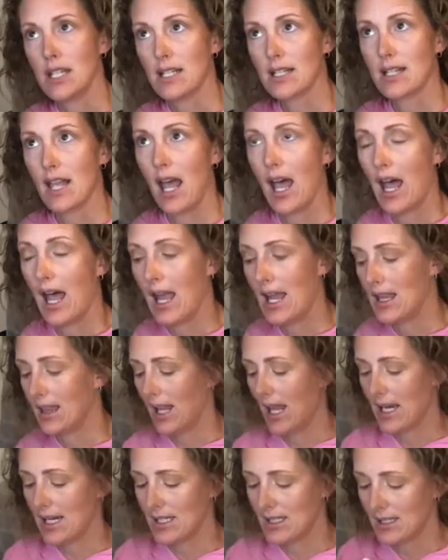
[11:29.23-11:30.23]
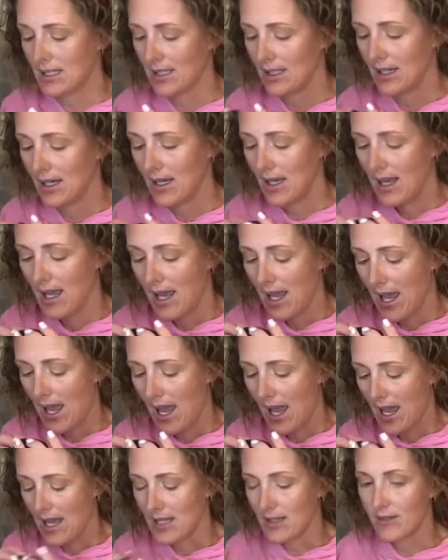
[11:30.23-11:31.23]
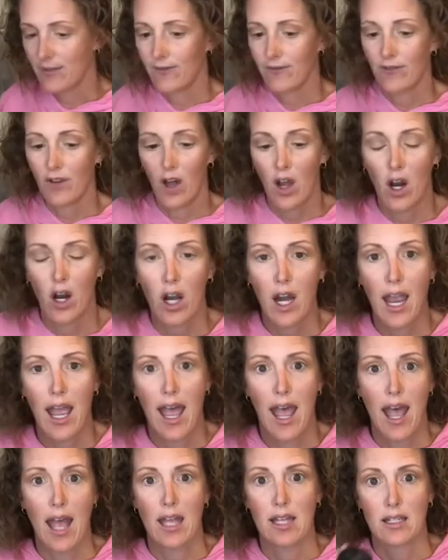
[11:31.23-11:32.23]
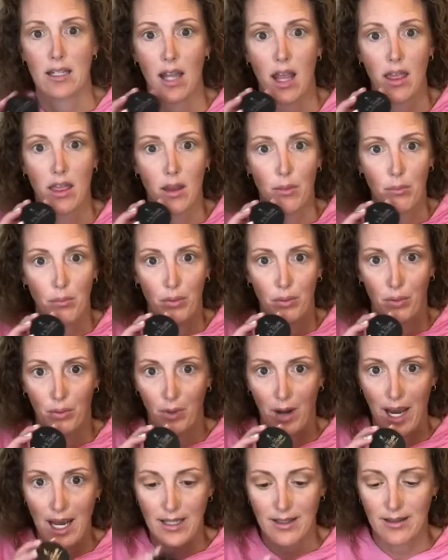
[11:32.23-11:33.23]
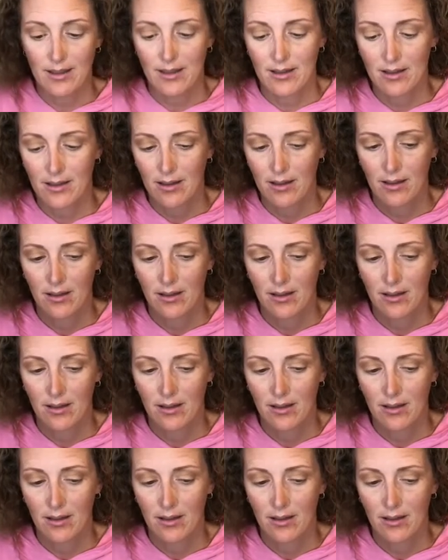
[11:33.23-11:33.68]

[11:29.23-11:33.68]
highlights, as far as the pressed,